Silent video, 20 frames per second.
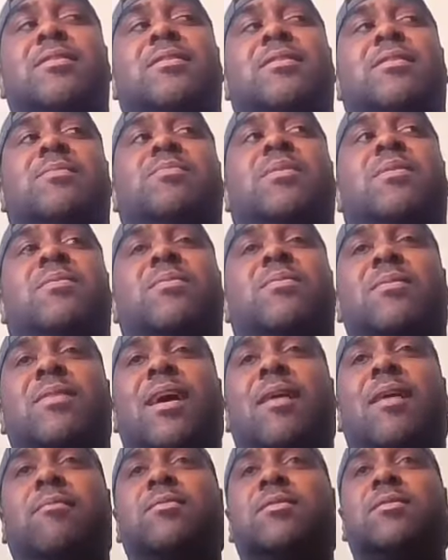Because
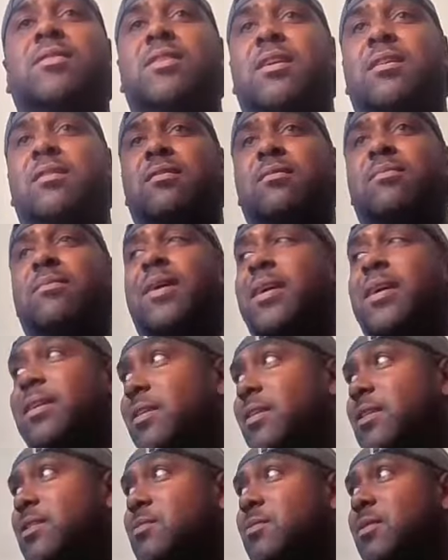I would tell my
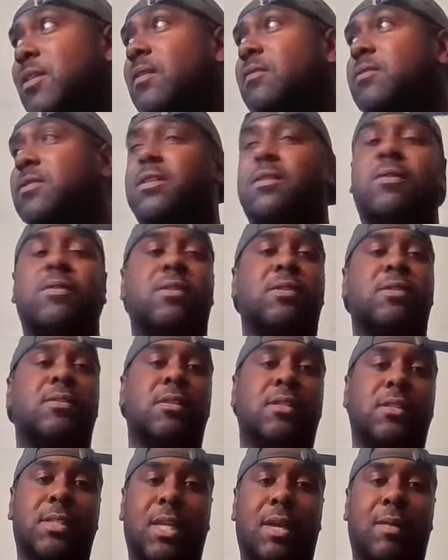kids when I was coaching
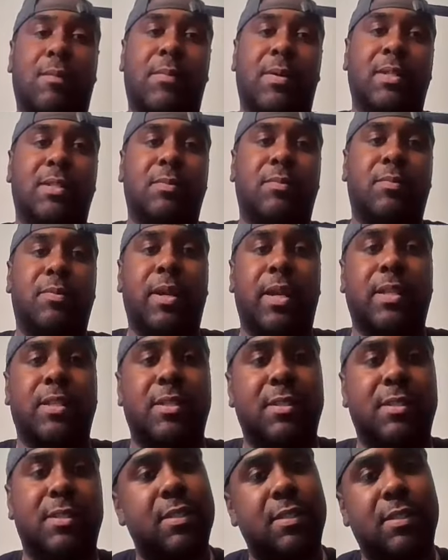all the time about the
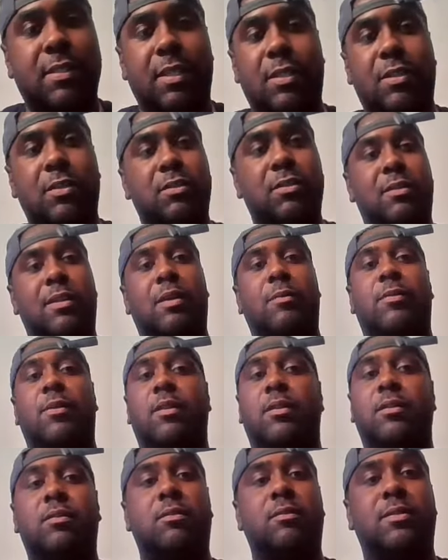practices. Like, they were
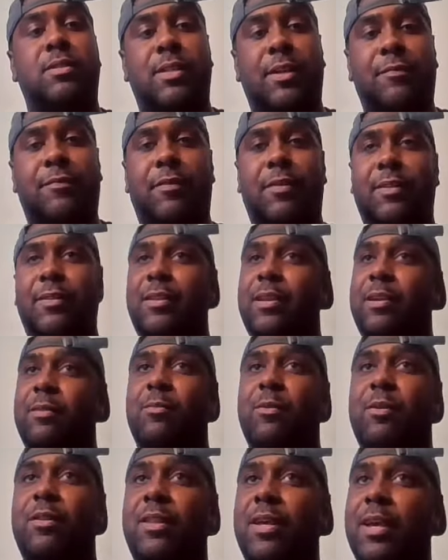a little different. They
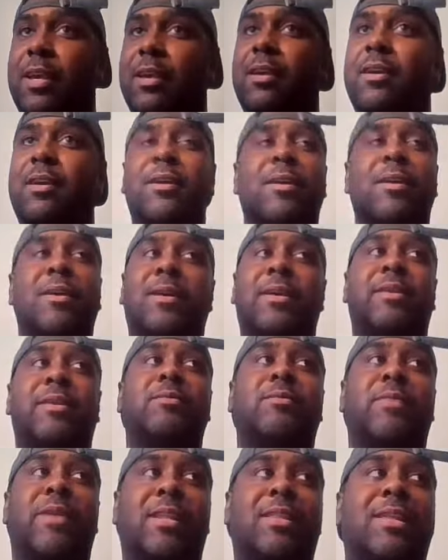were like,
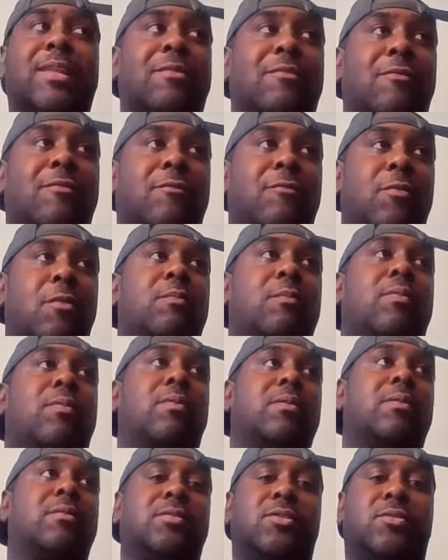he ran a lot of
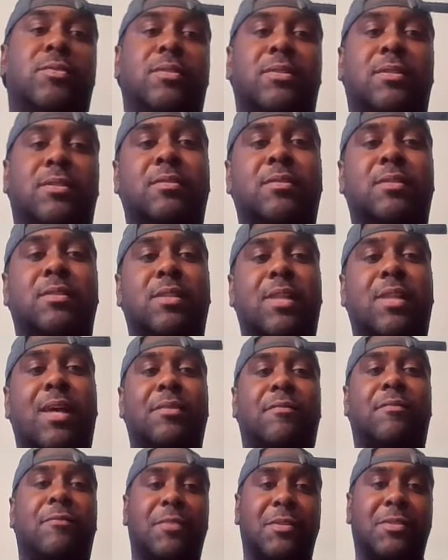football drills, a lot
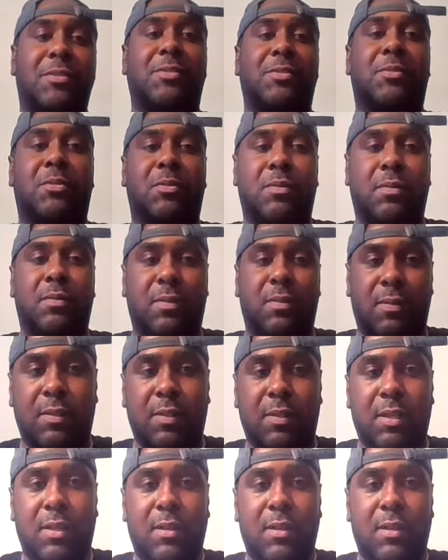of physical.